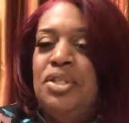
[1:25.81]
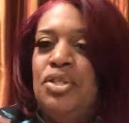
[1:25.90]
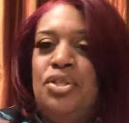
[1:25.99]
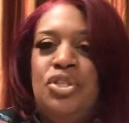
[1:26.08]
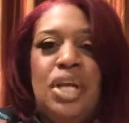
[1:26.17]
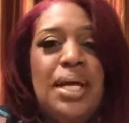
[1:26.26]
It's a
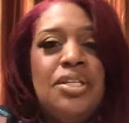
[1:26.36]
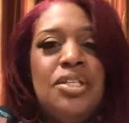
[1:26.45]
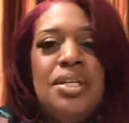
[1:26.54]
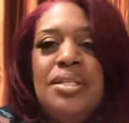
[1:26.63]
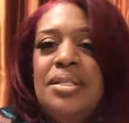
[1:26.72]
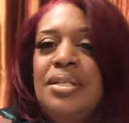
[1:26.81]
change in
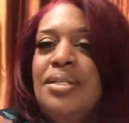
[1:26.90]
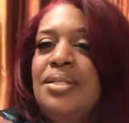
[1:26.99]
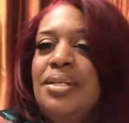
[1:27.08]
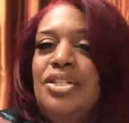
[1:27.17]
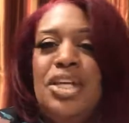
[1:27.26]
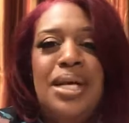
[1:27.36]
the
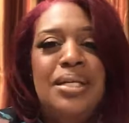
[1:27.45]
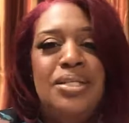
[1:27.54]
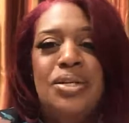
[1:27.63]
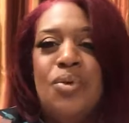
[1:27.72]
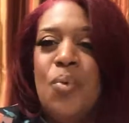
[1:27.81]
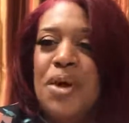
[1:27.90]
season, change
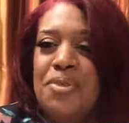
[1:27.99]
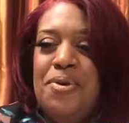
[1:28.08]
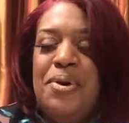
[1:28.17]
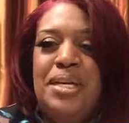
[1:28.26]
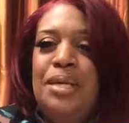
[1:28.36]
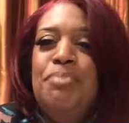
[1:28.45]
in the weather.
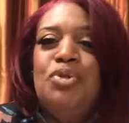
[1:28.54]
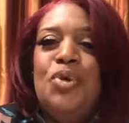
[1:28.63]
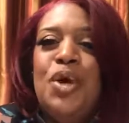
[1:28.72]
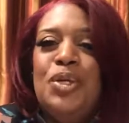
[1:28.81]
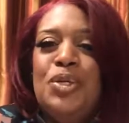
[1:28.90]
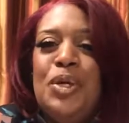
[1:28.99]
It keeps you
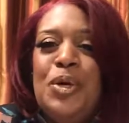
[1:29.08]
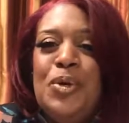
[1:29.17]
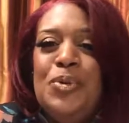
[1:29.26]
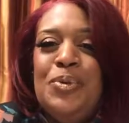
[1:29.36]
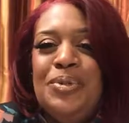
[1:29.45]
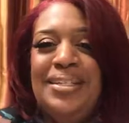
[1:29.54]
on your
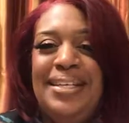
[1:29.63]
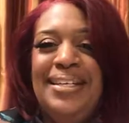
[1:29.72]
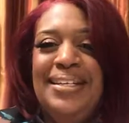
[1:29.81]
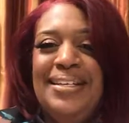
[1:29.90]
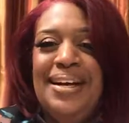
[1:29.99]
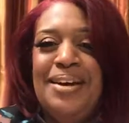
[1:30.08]
toes.
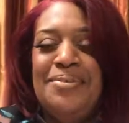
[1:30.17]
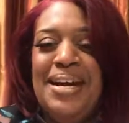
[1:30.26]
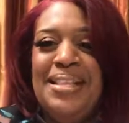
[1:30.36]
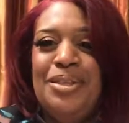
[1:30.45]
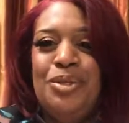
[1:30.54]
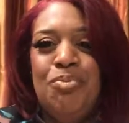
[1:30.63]
All
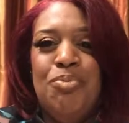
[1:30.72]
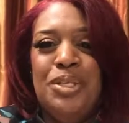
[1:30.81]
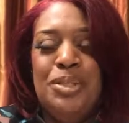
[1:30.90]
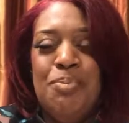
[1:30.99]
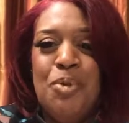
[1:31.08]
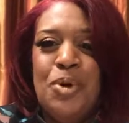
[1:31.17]
right, those
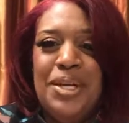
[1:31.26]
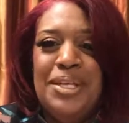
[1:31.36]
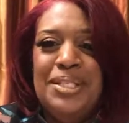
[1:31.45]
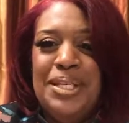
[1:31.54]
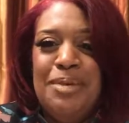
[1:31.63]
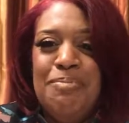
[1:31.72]
brisk
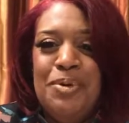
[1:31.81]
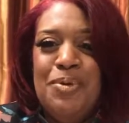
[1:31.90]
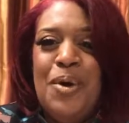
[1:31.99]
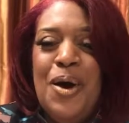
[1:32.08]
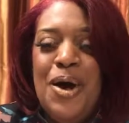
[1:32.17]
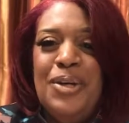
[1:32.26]
mornings keep
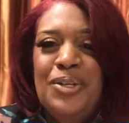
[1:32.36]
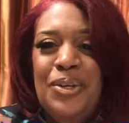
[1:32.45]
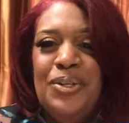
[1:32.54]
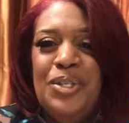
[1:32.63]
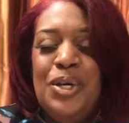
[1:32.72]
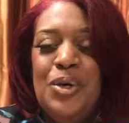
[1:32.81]
you on your
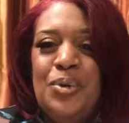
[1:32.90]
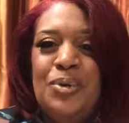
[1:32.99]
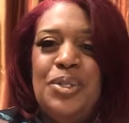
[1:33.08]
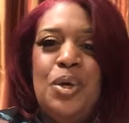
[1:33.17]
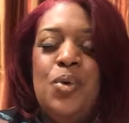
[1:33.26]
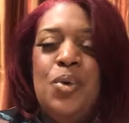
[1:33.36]
toes.
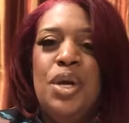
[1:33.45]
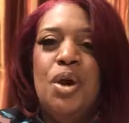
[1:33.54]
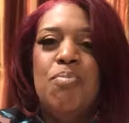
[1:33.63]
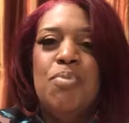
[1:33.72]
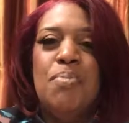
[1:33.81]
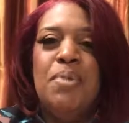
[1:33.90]
So we are
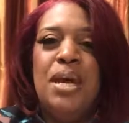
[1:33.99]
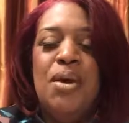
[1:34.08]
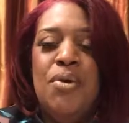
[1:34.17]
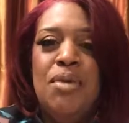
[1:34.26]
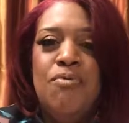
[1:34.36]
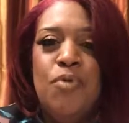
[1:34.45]

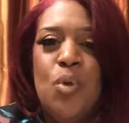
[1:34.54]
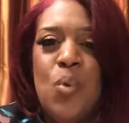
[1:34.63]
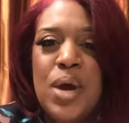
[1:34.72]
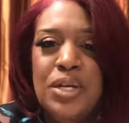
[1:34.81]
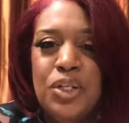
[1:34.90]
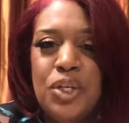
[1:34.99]
preparing for
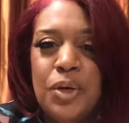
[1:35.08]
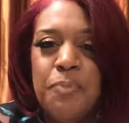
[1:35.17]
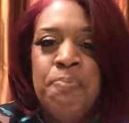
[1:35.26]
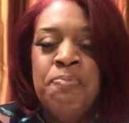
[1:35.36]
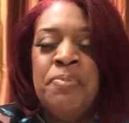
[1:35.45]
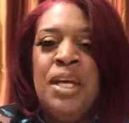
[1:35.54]
winter.
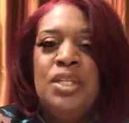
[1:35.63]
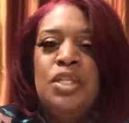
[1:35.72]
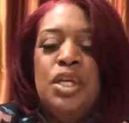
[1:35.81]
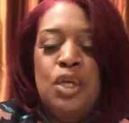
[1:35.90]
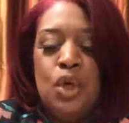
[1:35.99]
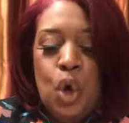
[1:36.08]
It's
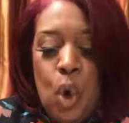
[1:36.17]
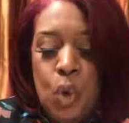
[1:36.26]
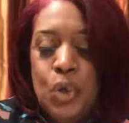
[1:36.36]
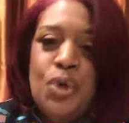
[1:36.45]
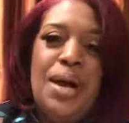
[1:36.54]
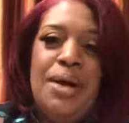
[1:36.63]
getting
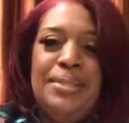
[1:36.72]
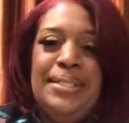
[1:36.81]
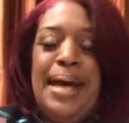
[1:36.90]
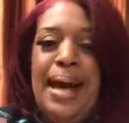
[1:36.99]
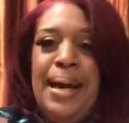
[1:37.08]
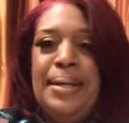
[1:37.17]
colder
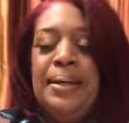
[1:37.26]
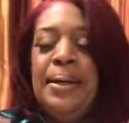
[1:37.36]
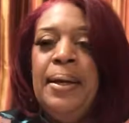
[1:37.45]
outside.